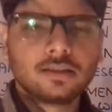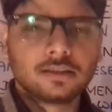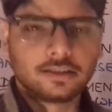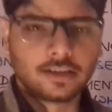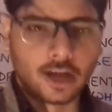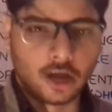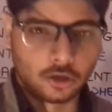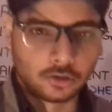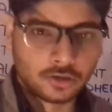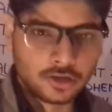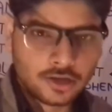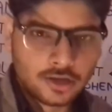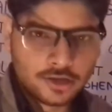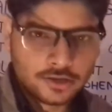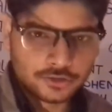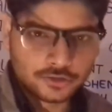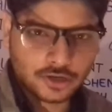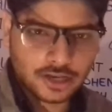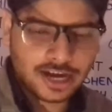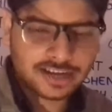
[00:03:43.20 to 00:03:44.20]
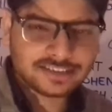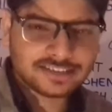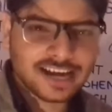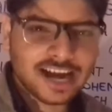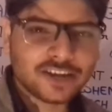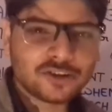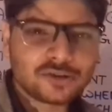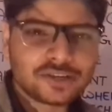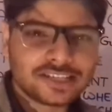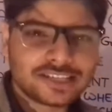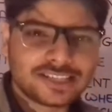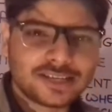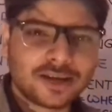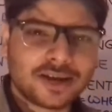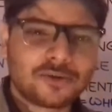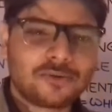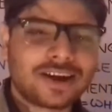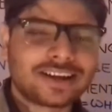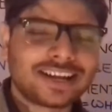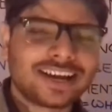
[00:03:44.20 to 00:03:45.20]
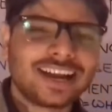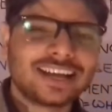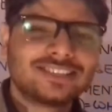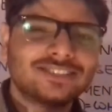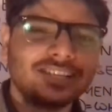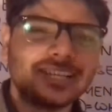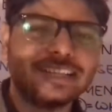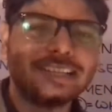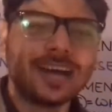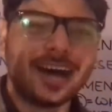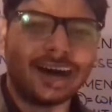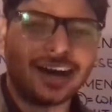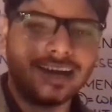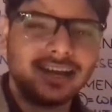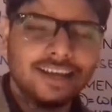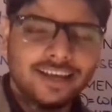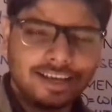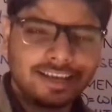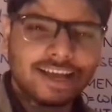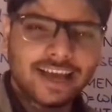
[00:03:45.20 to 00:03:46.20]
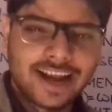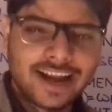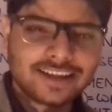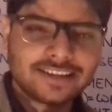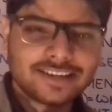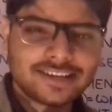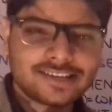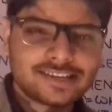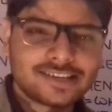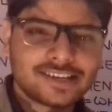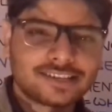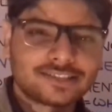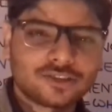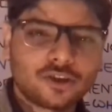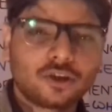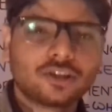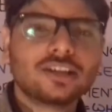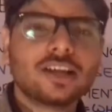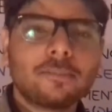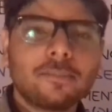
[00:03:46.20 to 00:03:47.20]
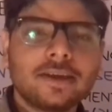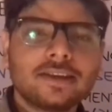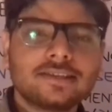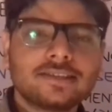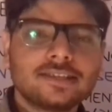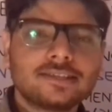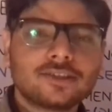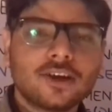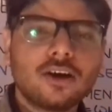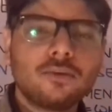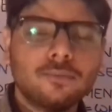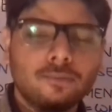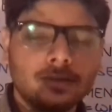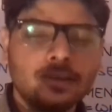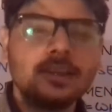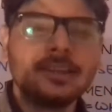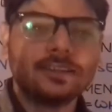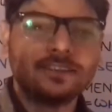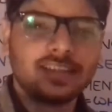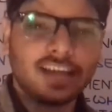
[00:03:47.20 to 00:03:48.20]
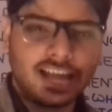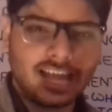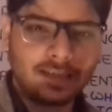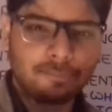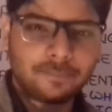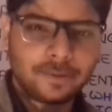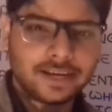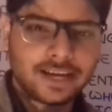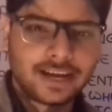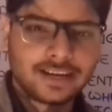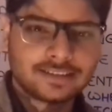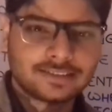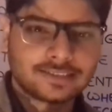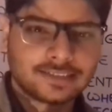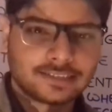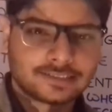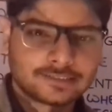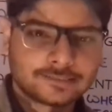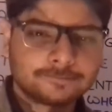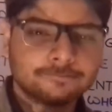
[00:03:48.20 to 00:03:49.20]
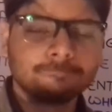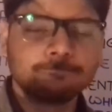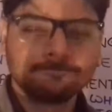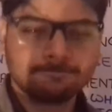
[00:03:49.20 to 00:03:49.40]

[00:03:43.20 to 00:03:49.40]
Now, so let's try to discover what are actually the characteristics on the basis of the appearances